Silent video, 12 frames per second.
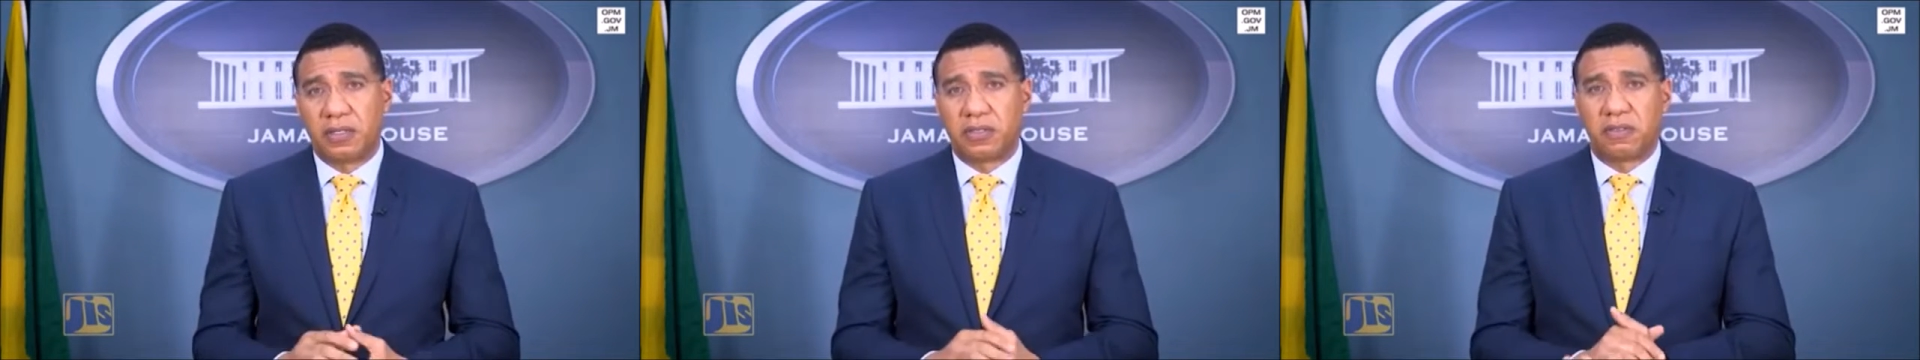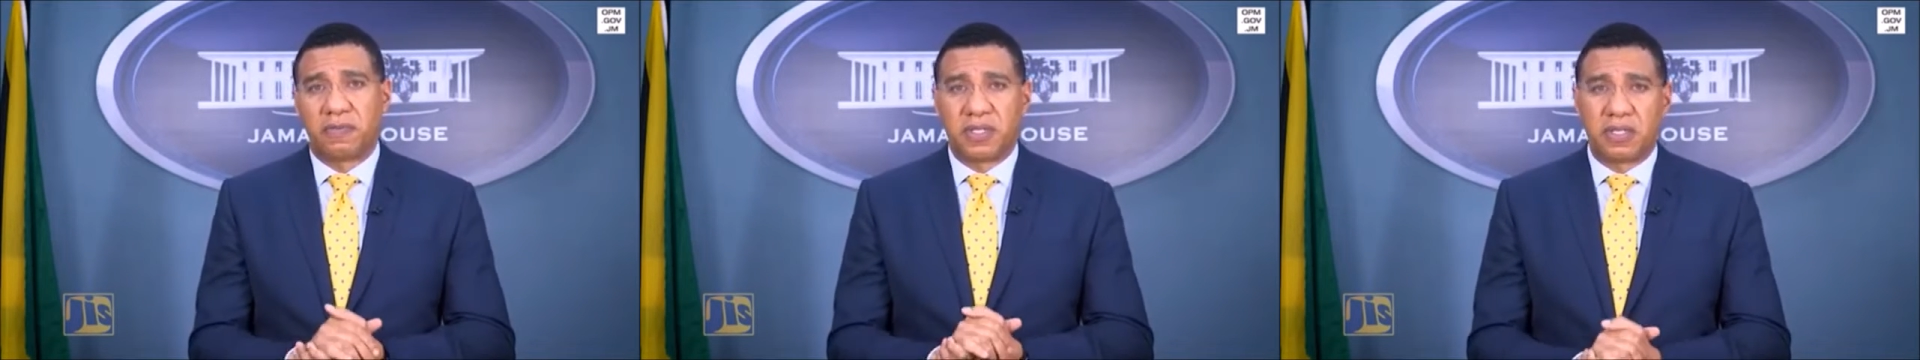
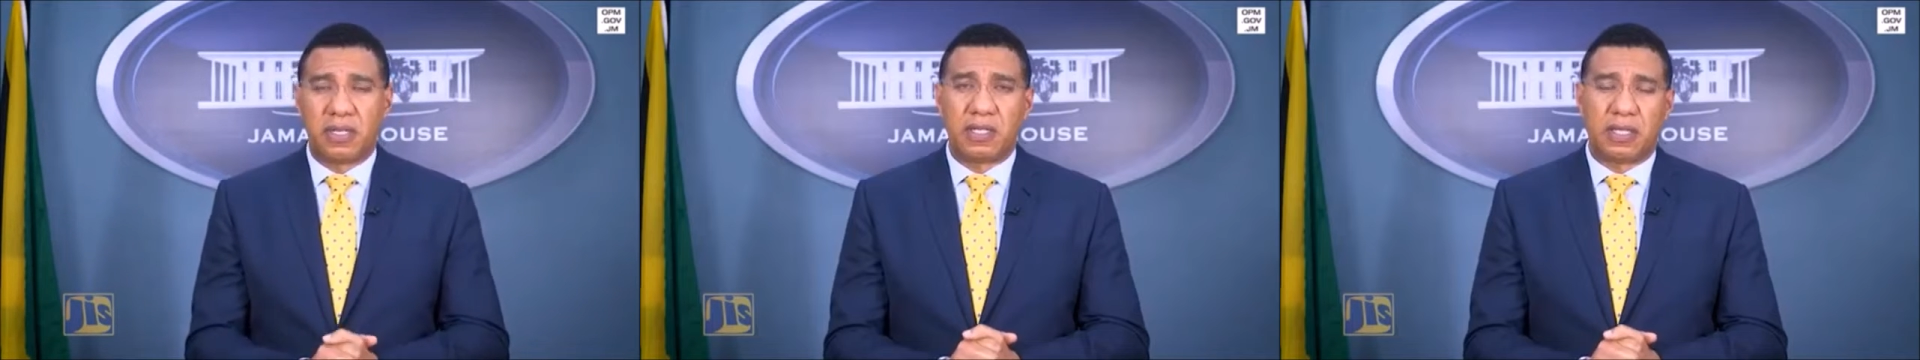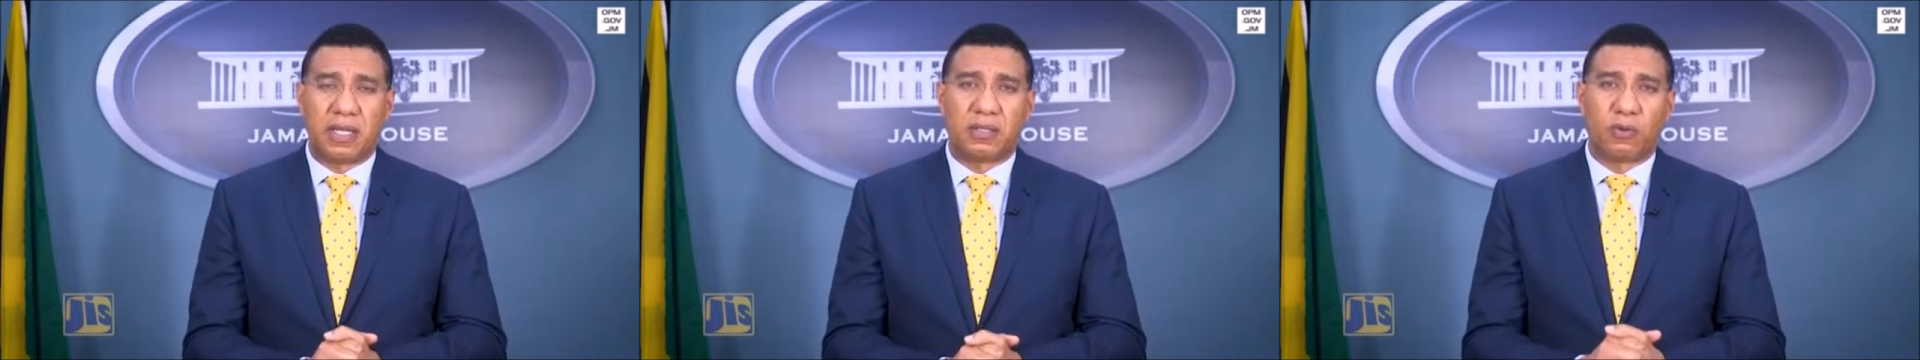The
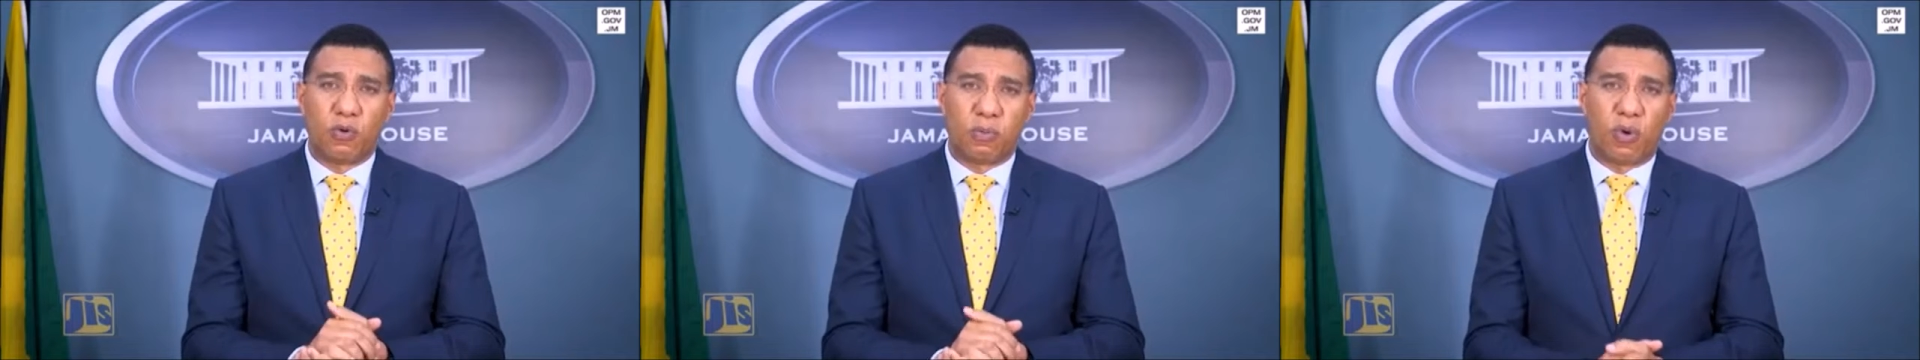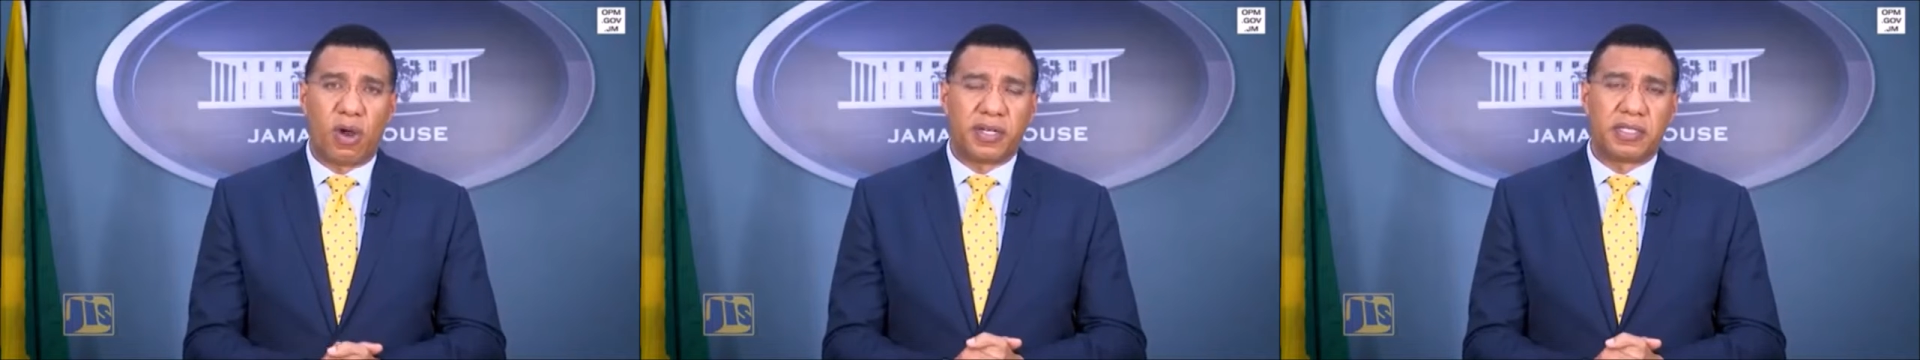docking,
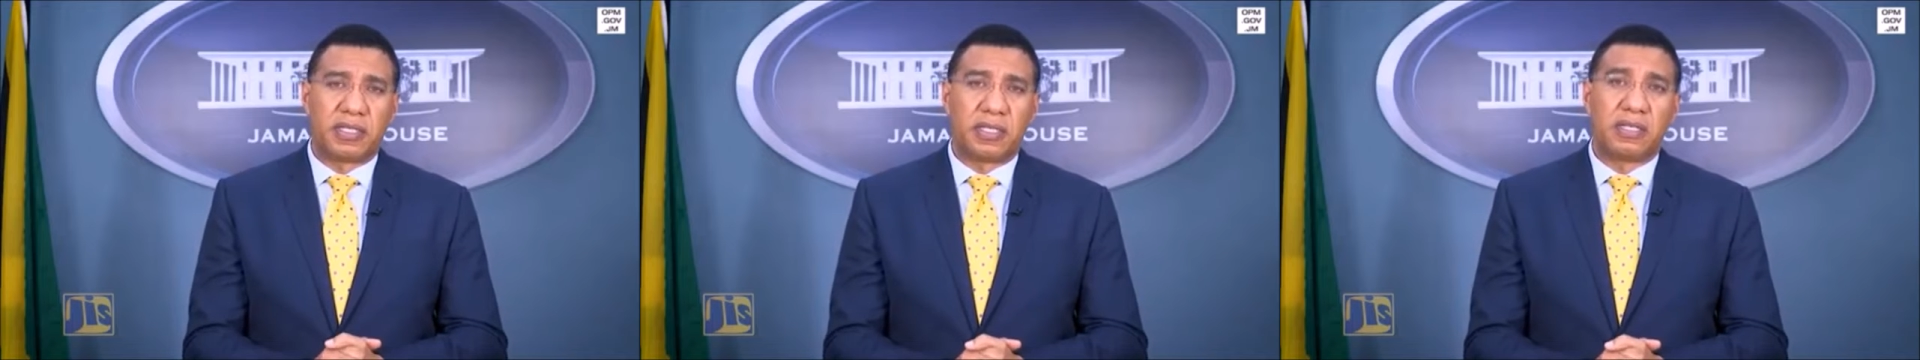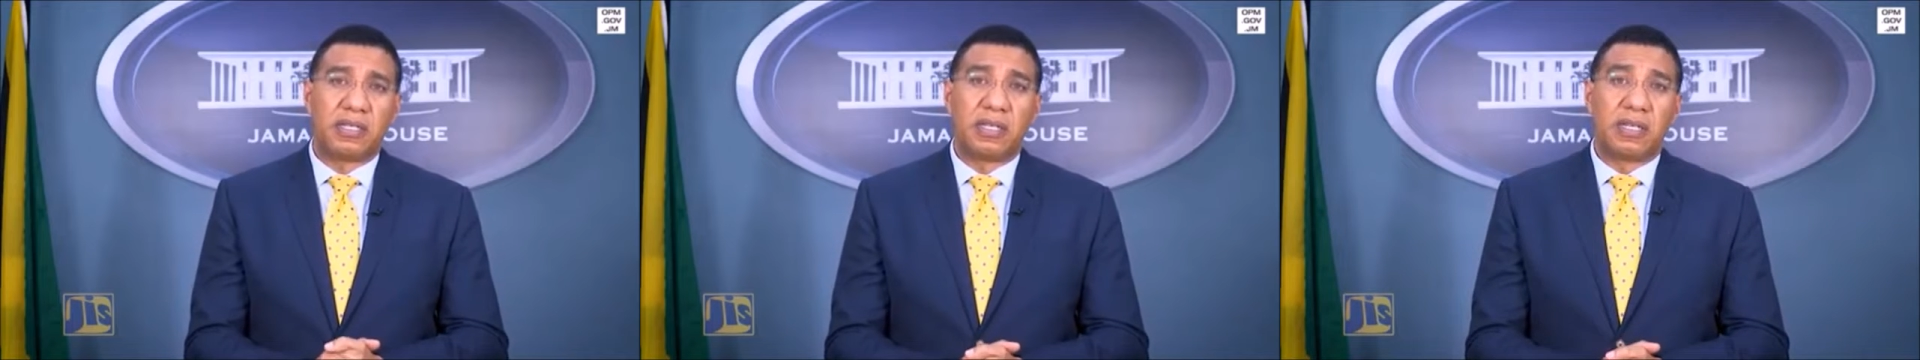I'm not
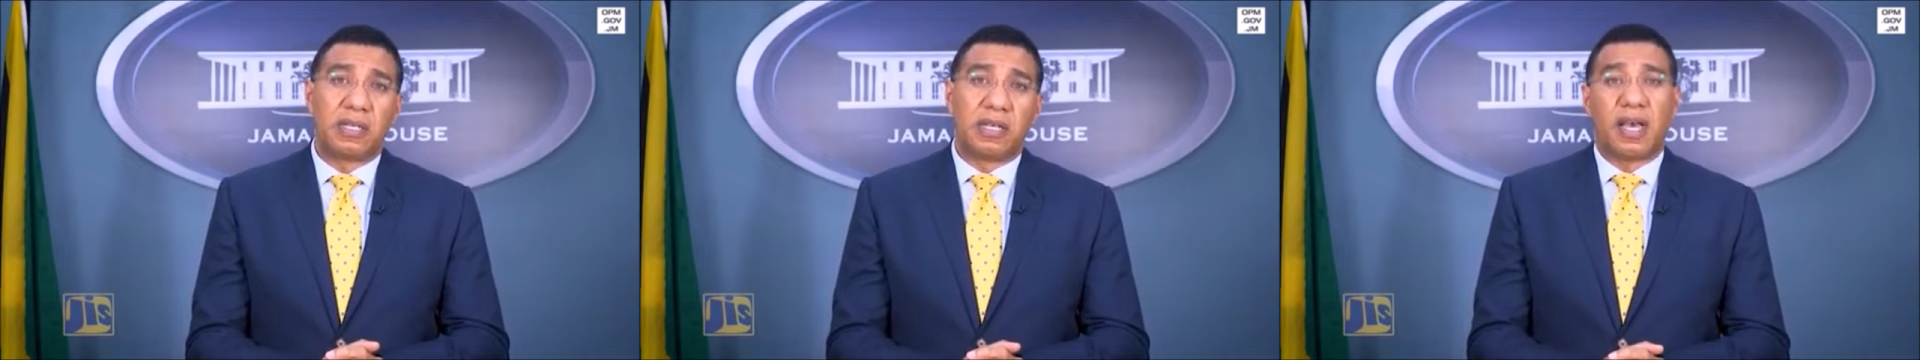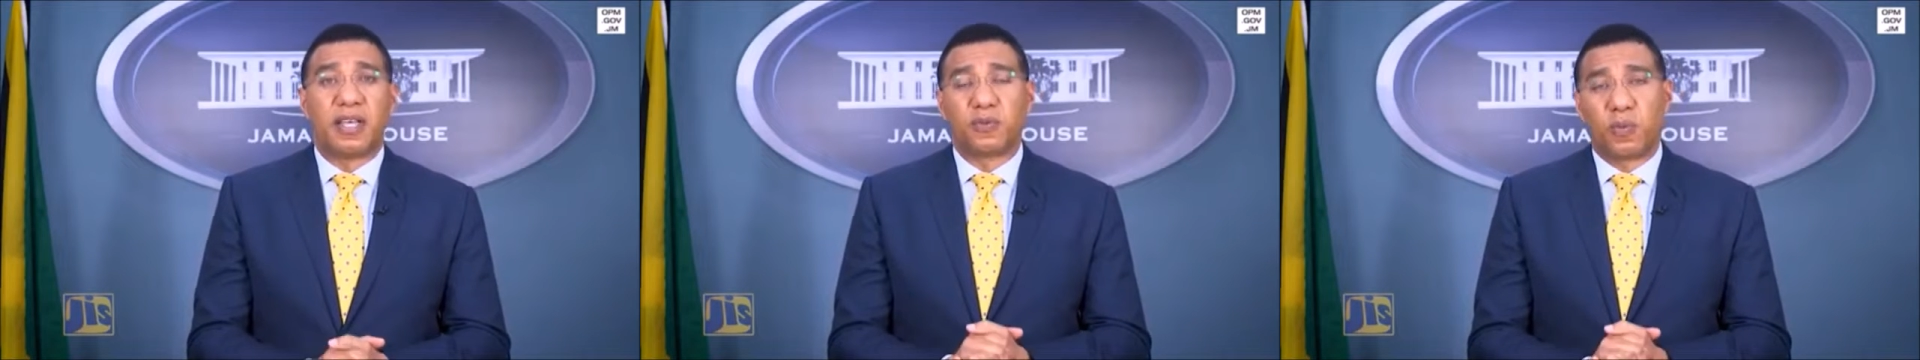sure what the